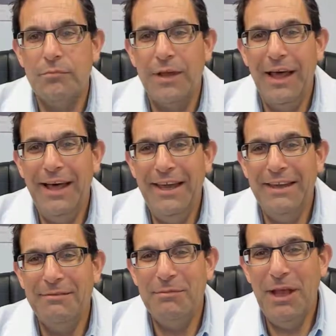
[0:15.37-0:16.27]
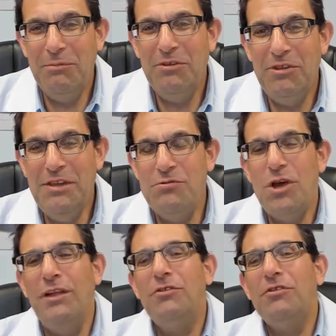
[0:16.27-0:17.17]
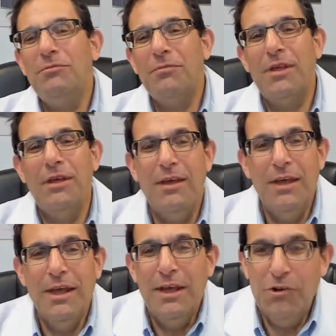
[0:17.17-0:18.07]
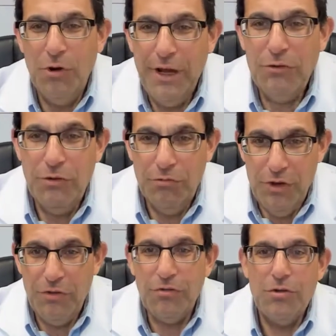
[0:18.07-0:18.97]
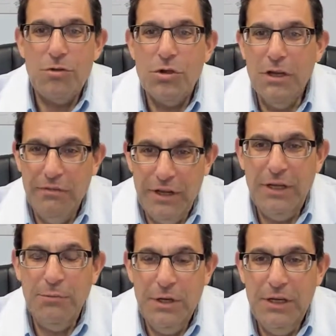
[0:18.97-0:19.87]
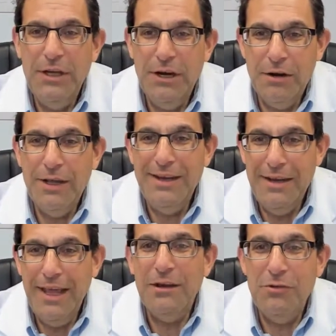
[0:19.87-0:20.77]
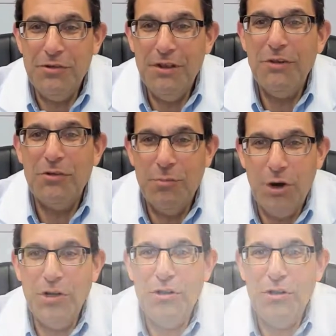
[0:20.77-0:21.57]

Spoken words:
Hi, I'm Steve Johnson, Director of Research and Development here at NanoSlic Smart